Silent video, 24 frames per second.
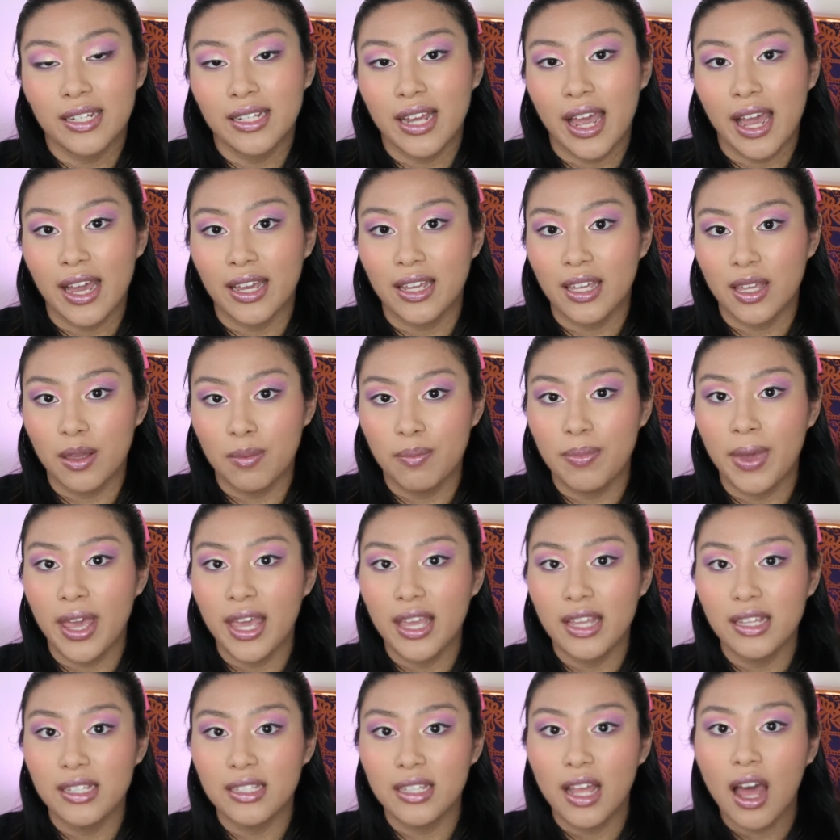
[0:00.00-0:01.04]
a tacky
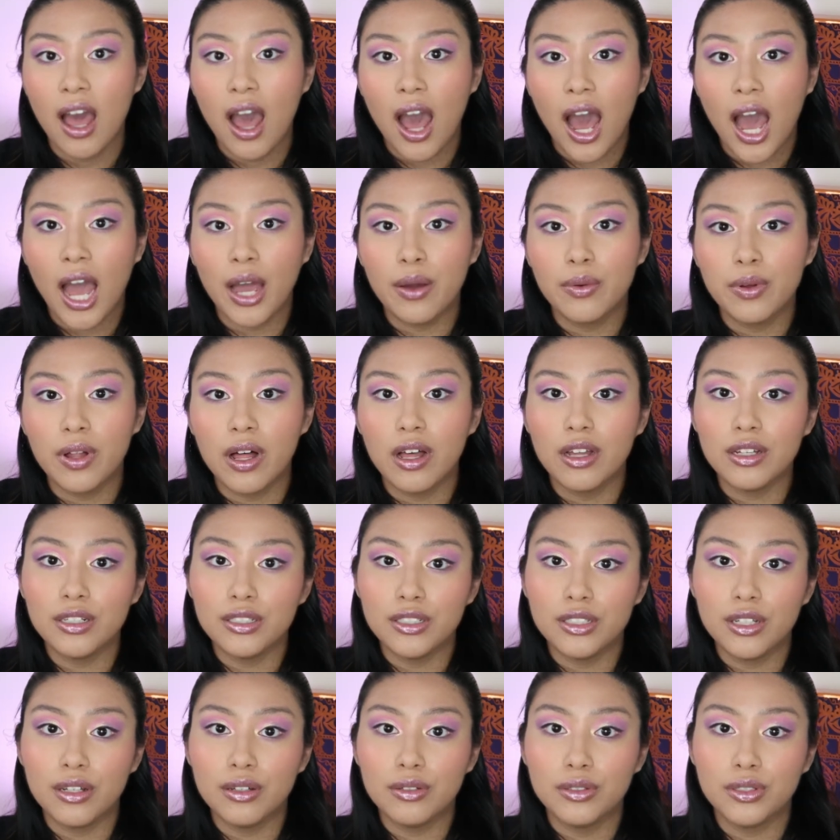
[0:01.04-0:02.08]
base. I will
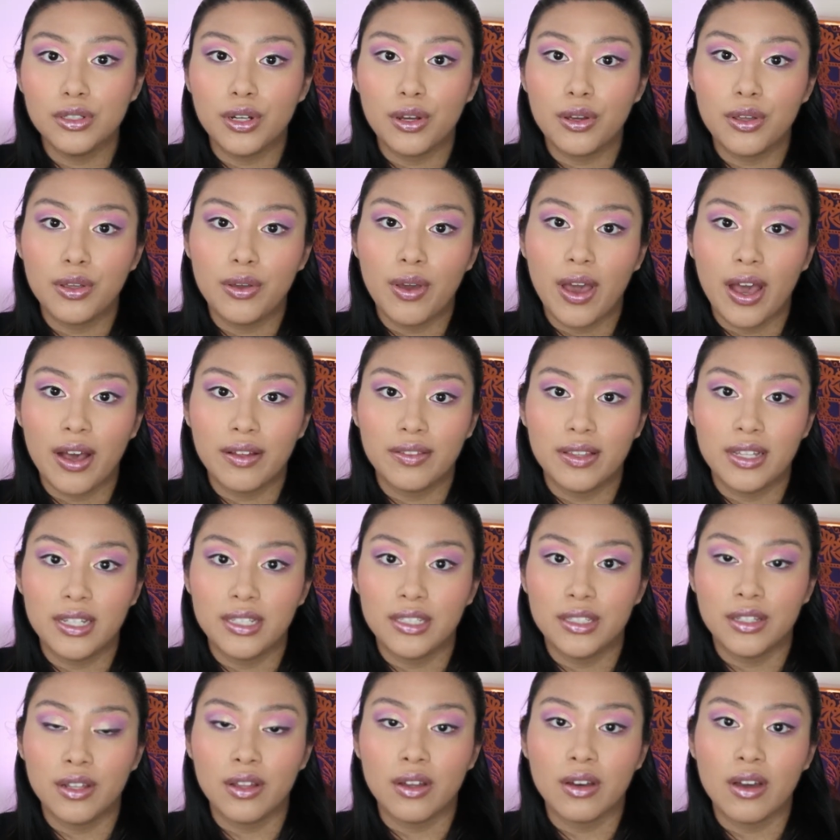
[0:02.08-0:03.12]
also show you how
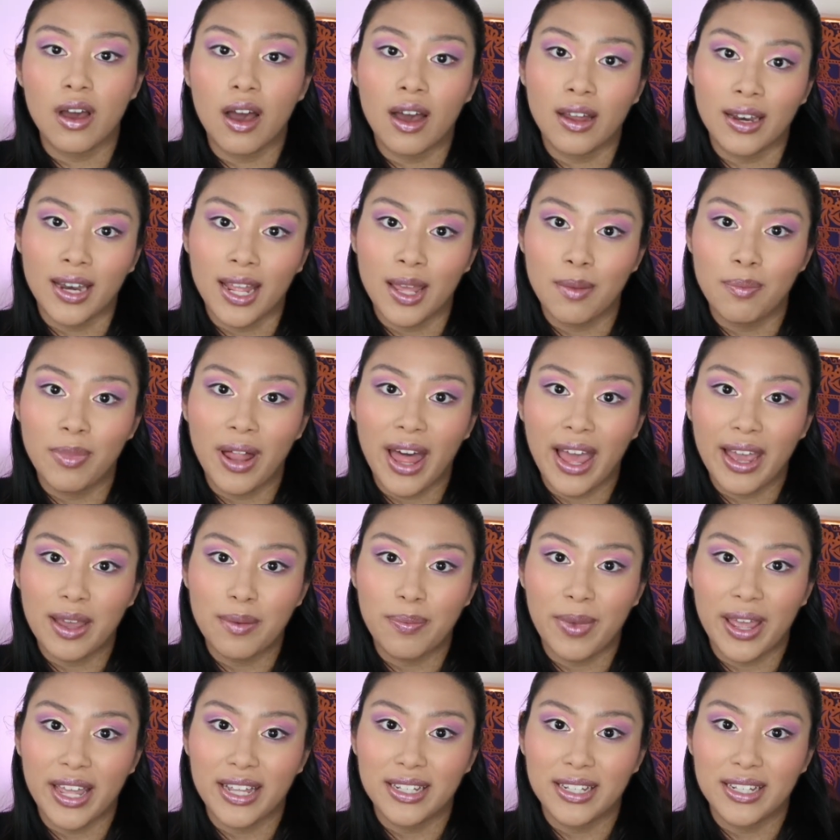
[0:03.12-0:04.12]
these look on a black